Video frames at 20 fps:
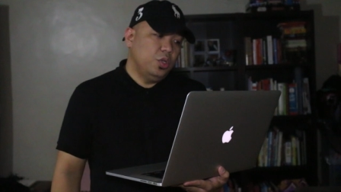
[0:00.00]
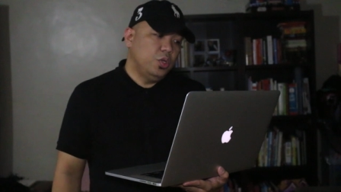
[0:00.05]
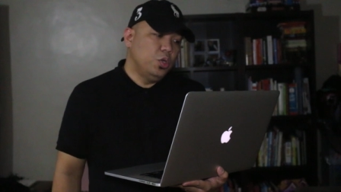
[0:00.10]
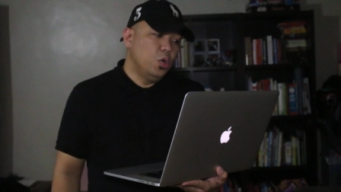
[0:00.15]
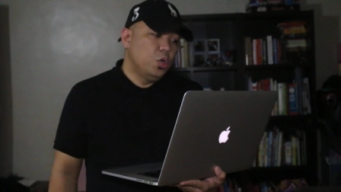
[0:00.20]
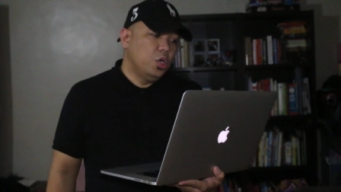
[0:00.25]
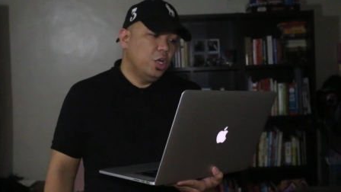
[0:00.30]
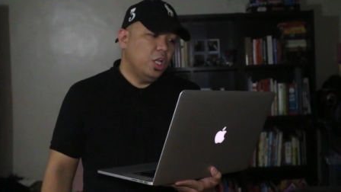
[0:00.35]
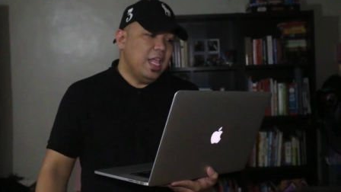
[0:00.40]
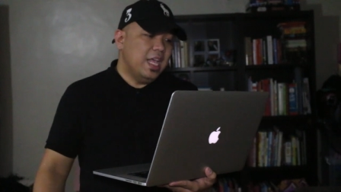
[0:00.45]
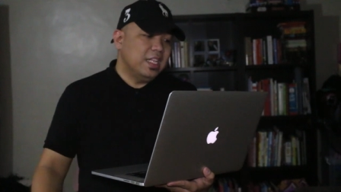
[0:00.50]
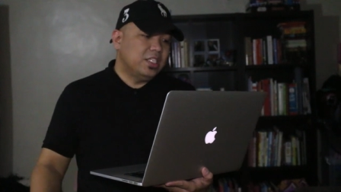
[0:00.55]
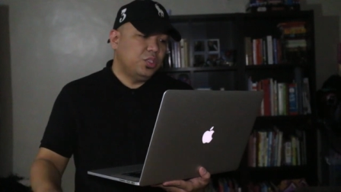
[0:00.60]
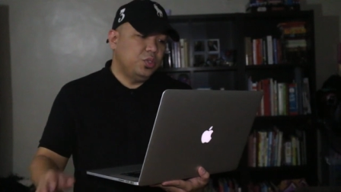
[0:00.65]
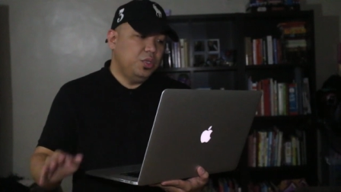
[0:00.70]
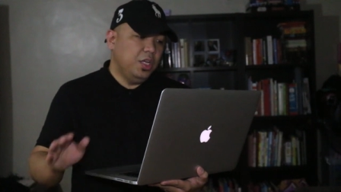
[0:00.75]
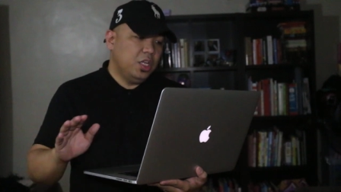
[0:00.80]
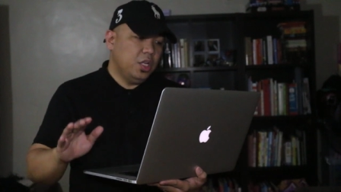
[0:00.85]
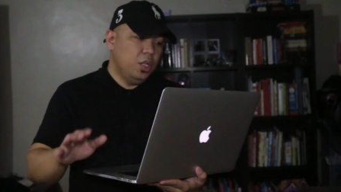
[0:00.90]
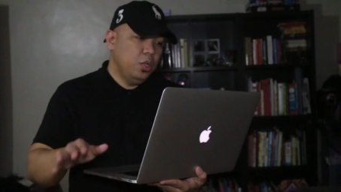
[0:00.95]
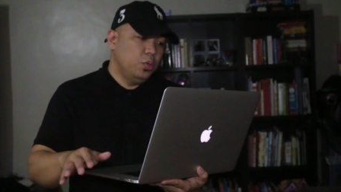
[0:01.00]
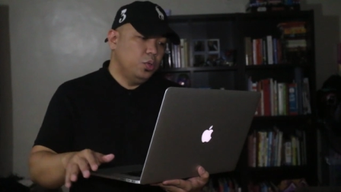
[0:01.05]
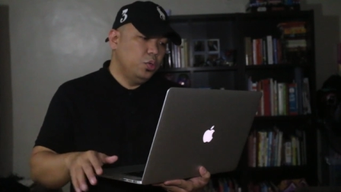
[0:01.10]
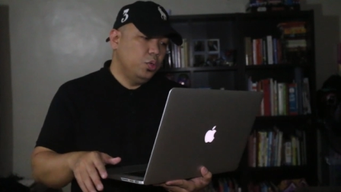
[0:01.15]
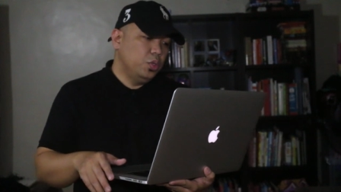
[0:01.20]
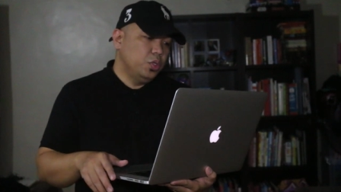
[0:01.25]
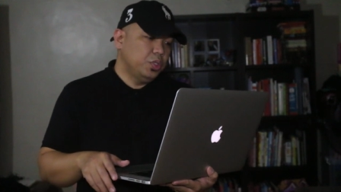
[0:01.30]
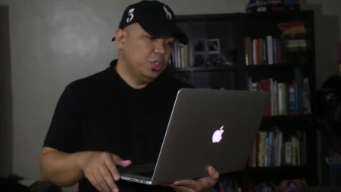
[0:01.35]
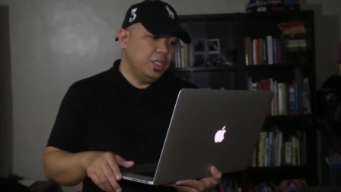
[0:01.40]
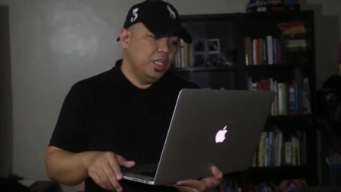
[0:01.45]
Google has strict
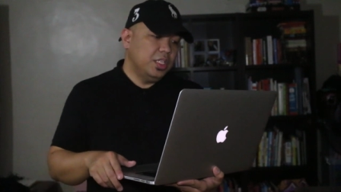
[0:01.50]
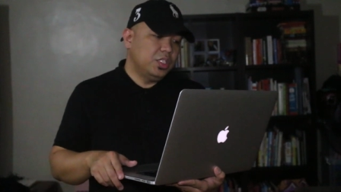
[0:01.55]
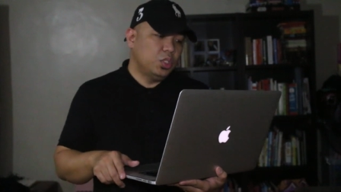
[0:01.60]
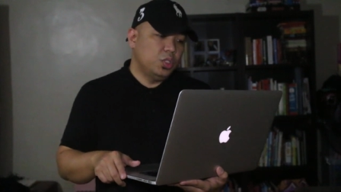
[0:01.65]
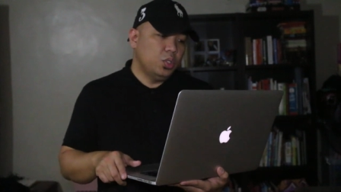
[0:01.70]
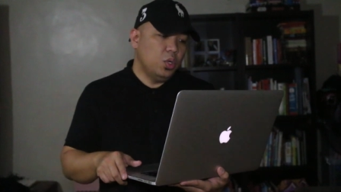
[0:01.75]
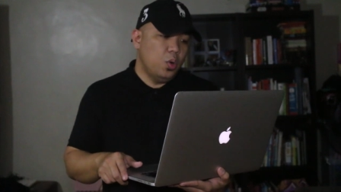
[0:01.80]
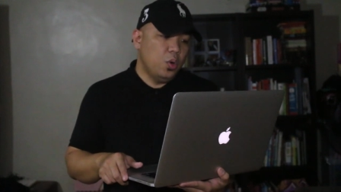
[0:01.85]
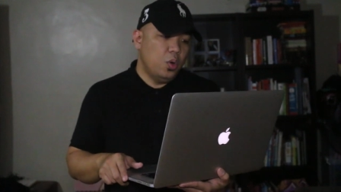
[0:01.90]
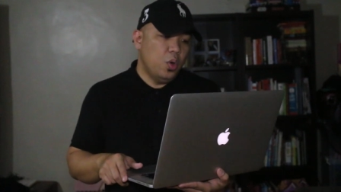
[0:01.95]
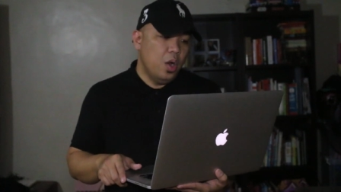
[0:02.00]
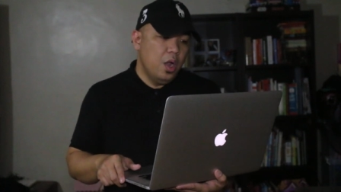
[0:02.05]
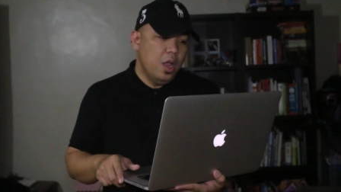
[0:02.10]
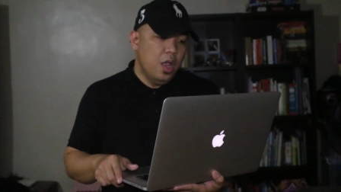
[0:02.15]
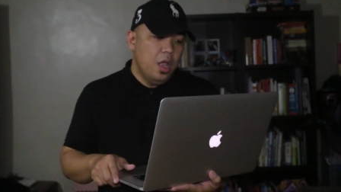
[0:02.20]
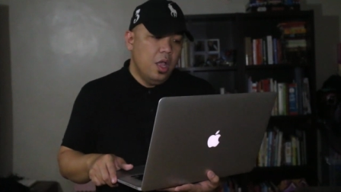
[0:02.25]
rules, so